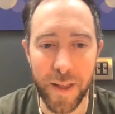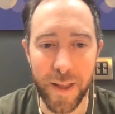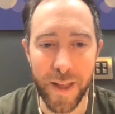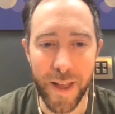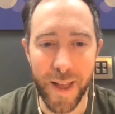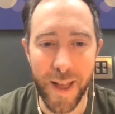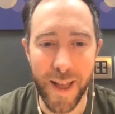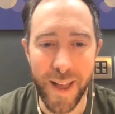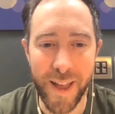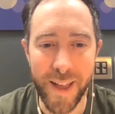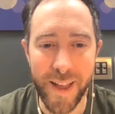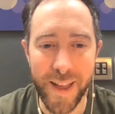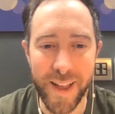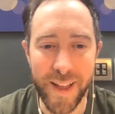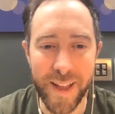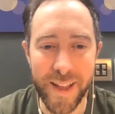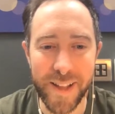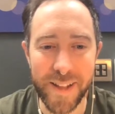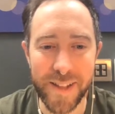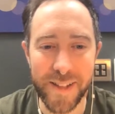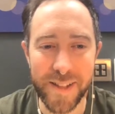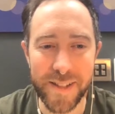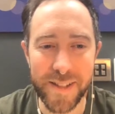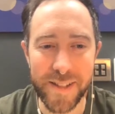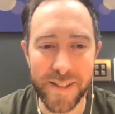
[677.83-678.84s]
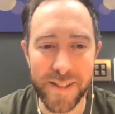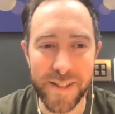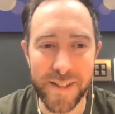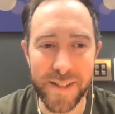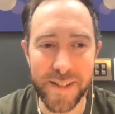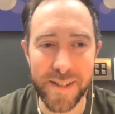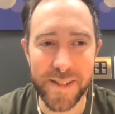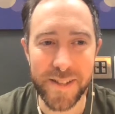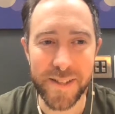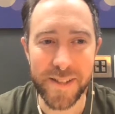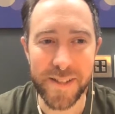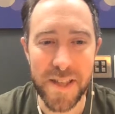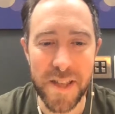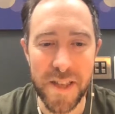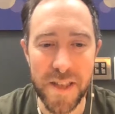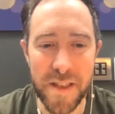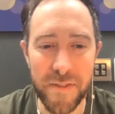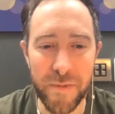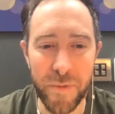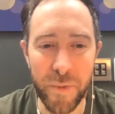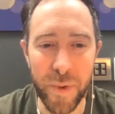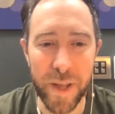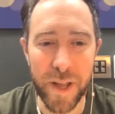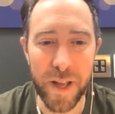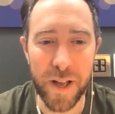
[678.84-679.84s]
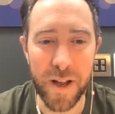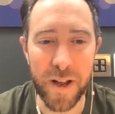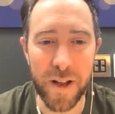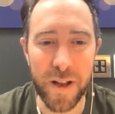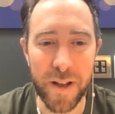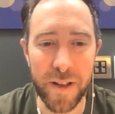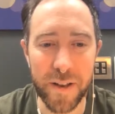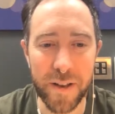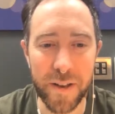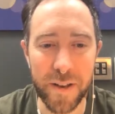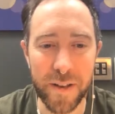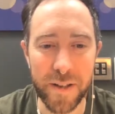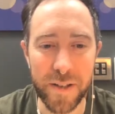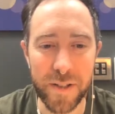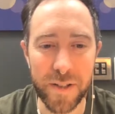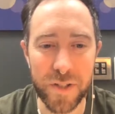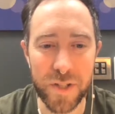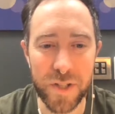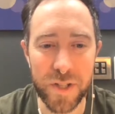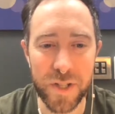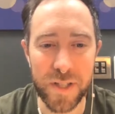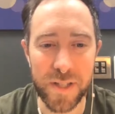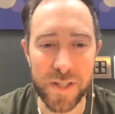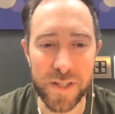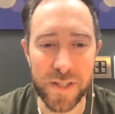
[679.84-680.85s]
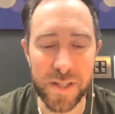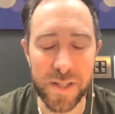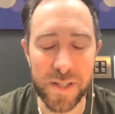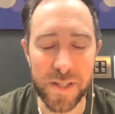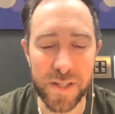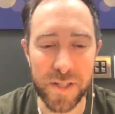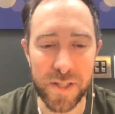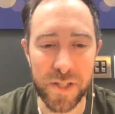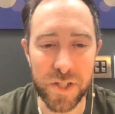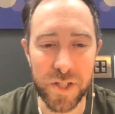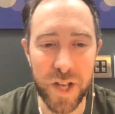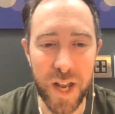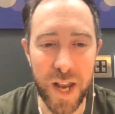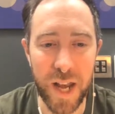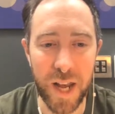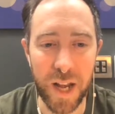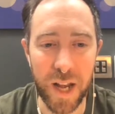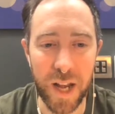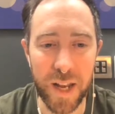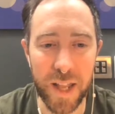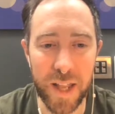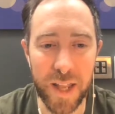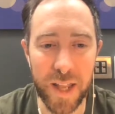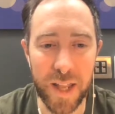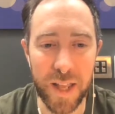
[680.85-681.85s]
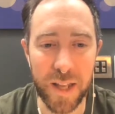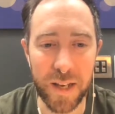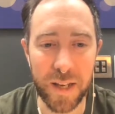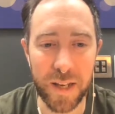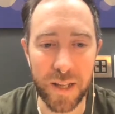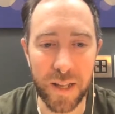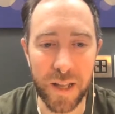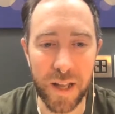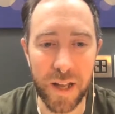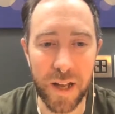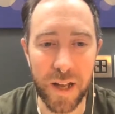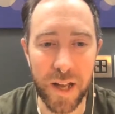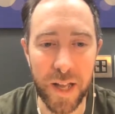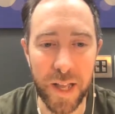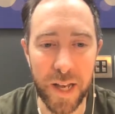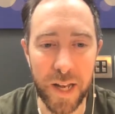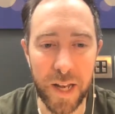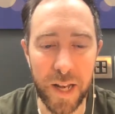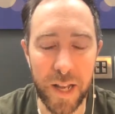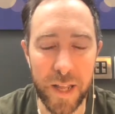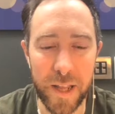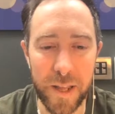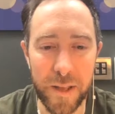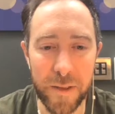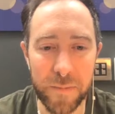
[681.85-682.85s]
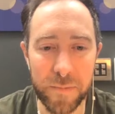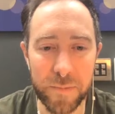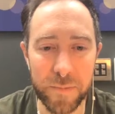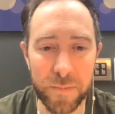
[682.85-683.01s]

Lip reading: and see if we can't, just as gently and kindly,